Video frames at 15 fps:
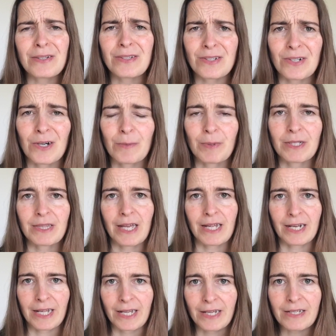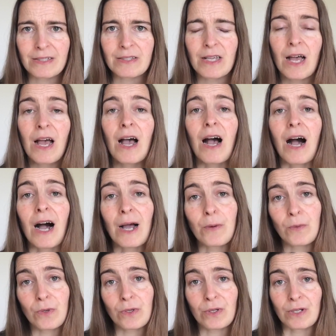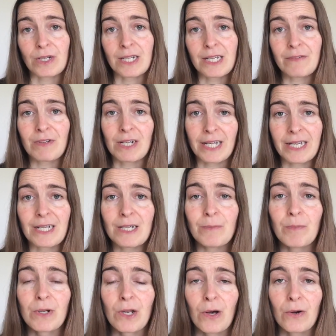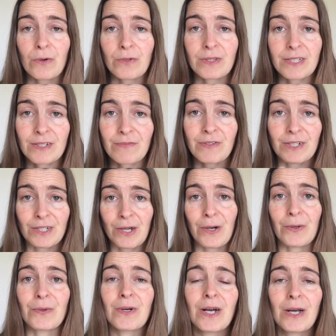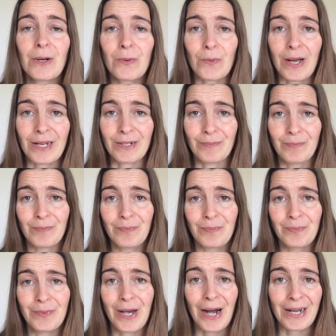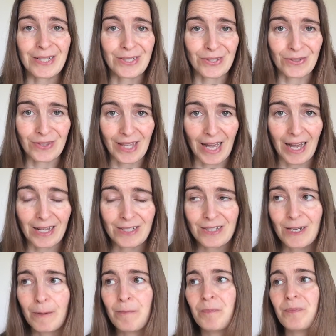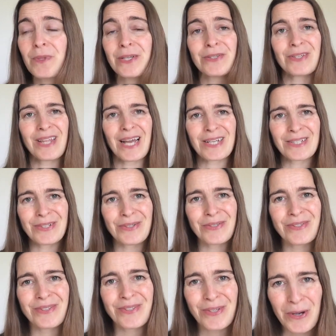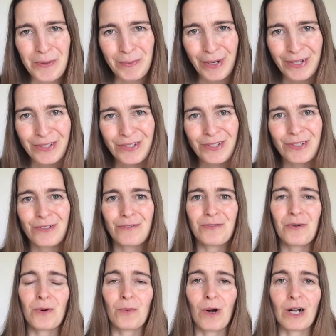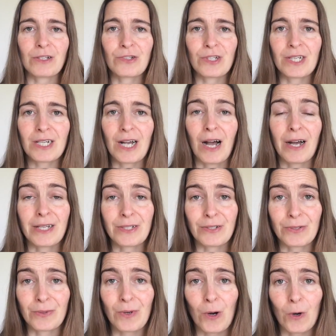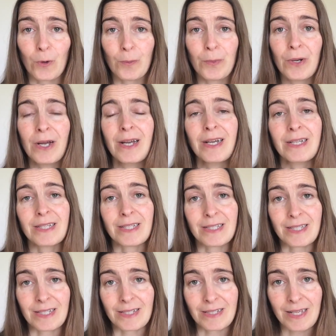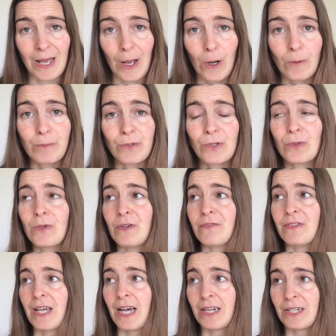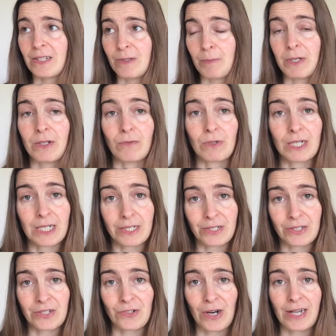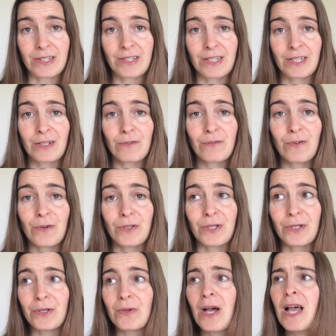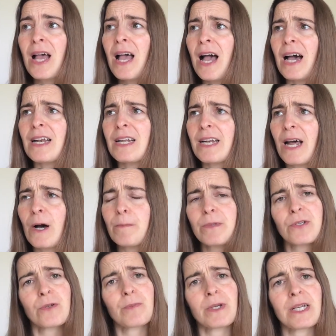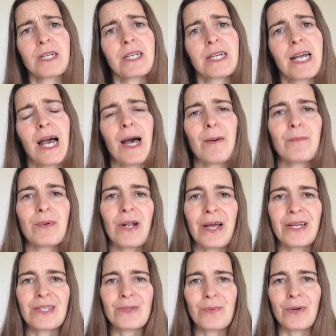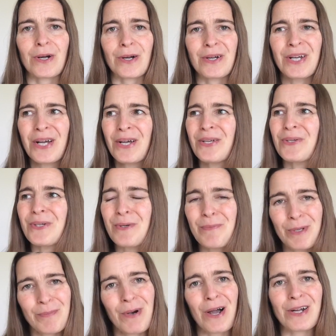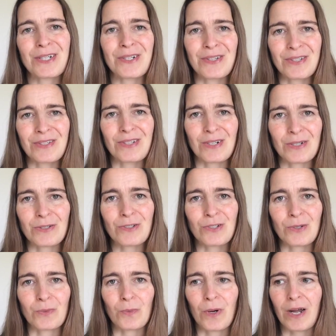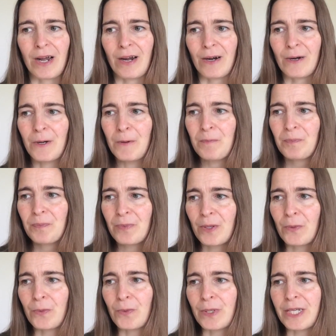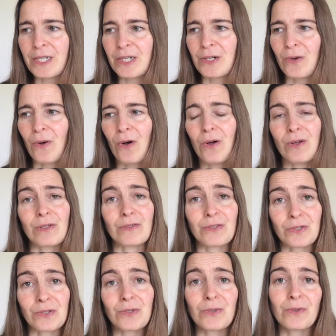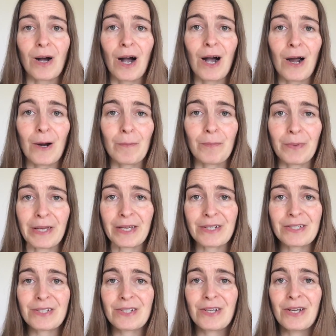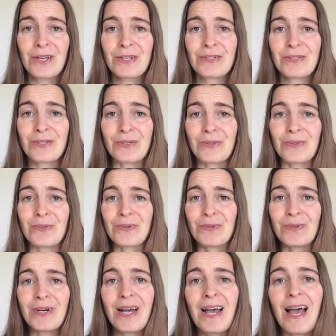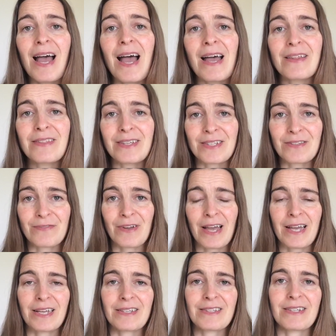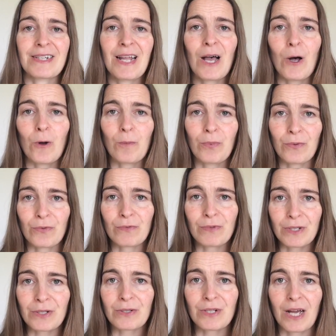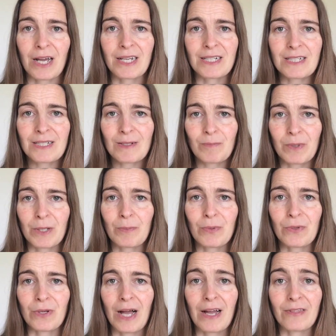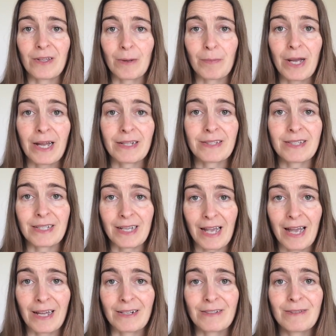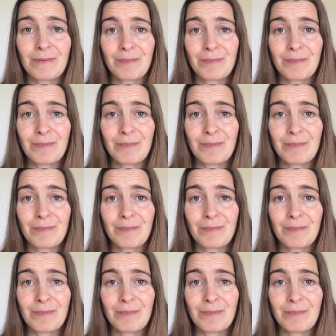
disturbing that is. I will leave a link below this video when I do that. So thank you so much for watching. I do hope this has helped you if that has been really distressing for you. And it helps you be in a calm place where you can be part of the solution, where we can all do our bit to end this phase and help reunite people and their pets again.